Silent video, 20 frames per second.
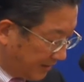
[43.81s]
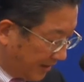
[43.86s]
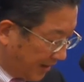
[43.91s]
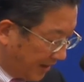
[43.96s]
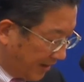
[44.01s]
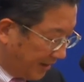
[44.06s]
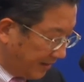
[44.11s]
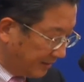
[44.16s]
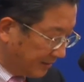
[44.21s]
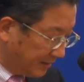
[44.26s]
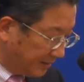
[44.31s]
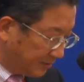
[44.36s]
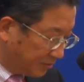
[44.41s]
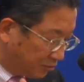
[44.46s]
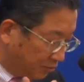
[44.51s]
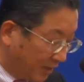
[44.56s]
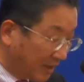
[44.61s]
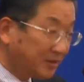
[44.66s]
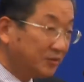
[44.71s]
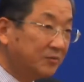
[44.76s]
and
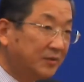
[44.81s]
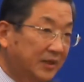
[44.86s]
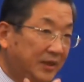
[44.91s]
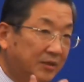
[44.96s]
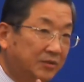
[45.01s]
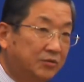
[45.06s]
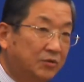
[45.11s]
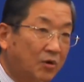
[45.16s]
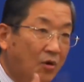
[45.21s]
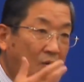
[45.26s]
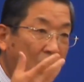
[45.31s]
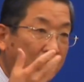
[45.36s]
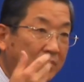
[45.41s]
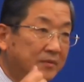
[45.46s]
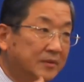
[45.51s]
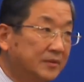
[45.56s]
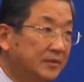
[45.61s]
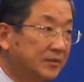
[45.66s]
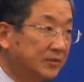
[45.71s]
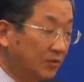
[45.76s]
gradually grow
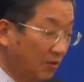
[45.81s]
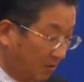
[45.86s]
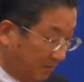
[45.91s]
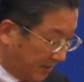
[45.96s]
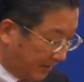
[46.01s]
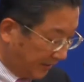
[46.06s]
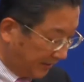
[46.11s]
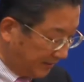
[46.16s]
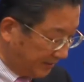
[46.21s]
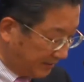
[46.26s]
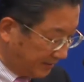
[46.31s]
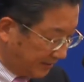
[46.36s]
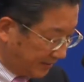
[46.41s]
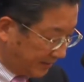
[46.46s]
globally